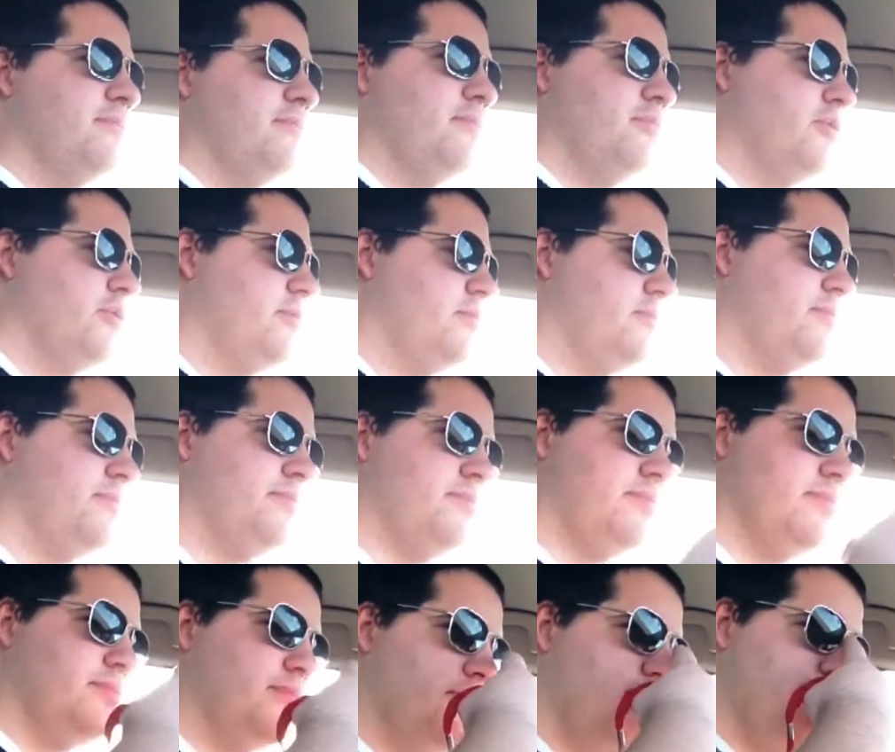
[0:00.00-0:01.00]
Spells your opponent's
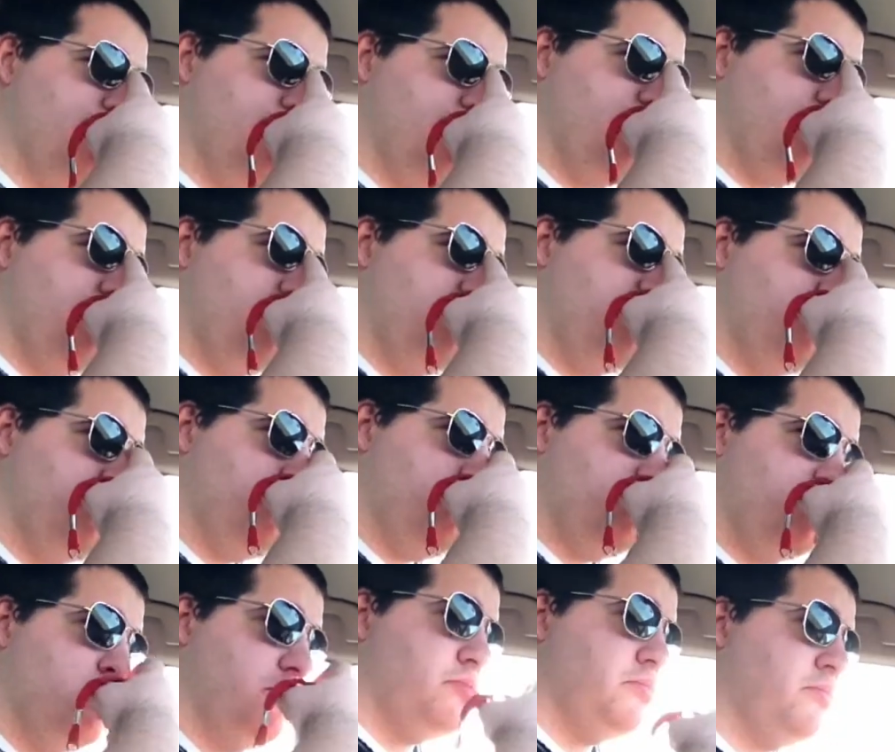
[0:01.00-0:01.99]
cast that target you or a
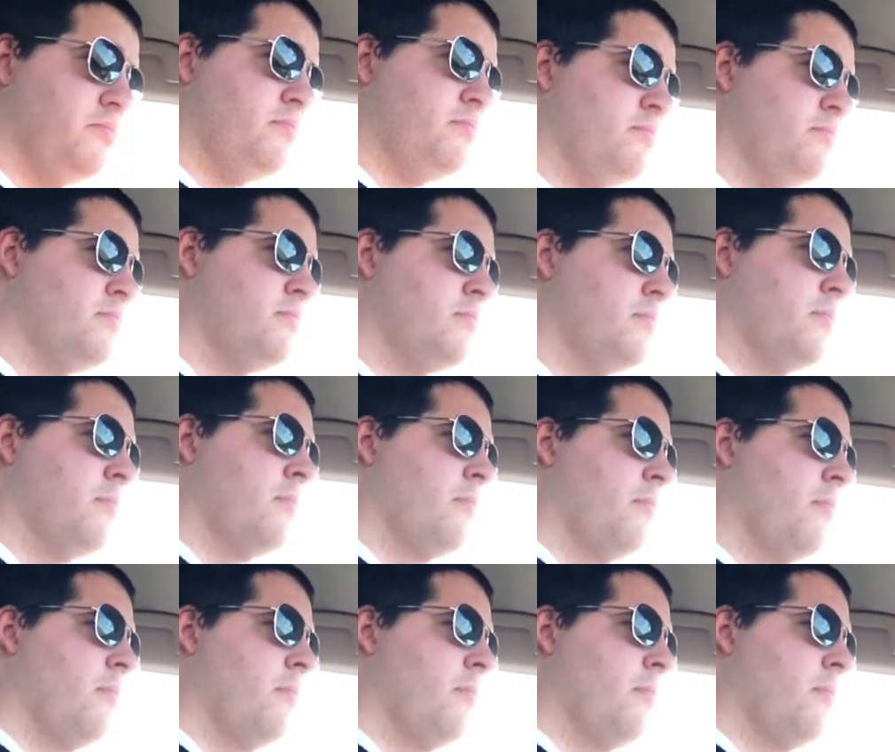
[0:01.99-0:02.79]
permanent you control